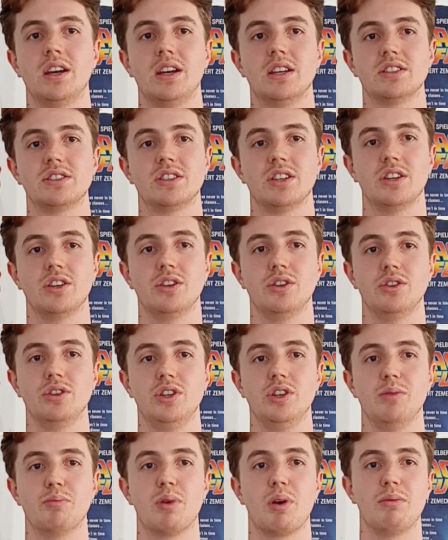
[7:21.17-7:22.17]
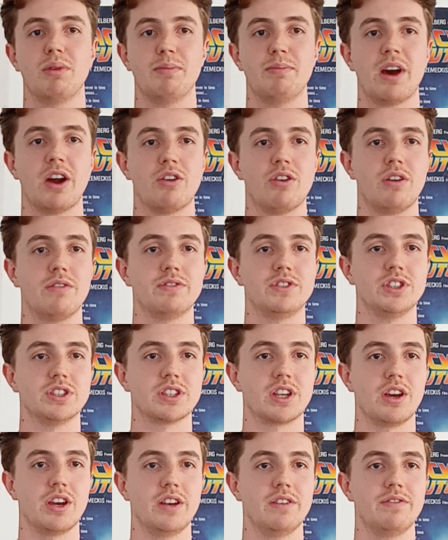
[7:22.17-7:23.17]
so you're probably better off just
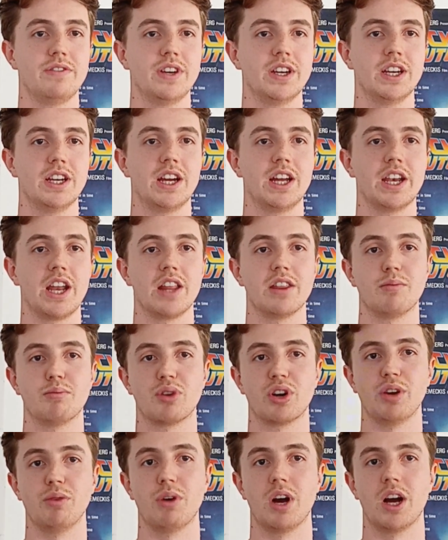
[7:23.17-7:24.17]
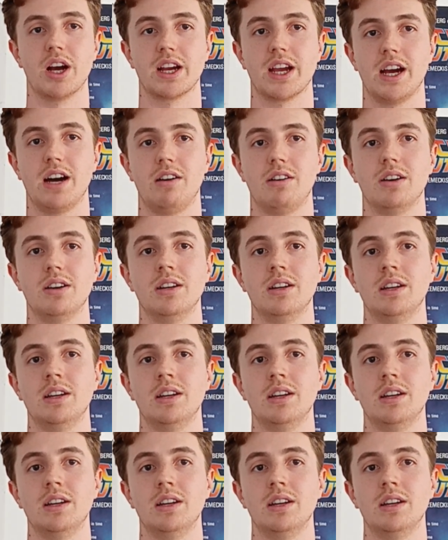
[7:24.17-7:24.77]
going for another pre-workout.